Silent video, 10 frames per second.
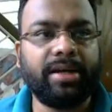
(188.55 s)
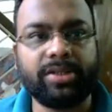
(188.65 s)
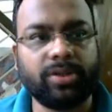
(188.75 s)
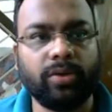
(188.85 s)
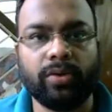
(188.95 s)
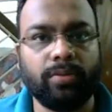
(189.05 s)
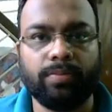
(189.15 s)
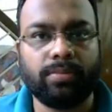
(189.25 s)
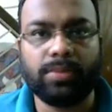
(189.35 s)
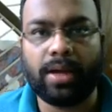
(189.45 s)
So
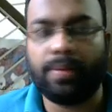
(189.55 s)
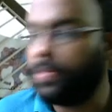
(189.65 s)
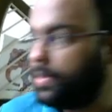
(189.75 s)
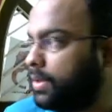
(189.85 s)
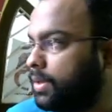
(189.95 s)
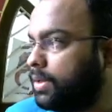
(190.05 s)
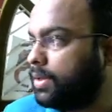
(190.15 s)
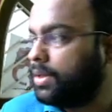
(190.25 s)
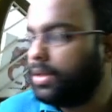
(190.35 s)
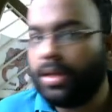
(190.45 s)
yeah.
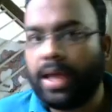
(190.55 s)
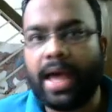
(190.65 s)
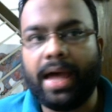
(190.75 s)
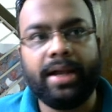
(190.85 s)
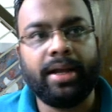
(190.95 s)
And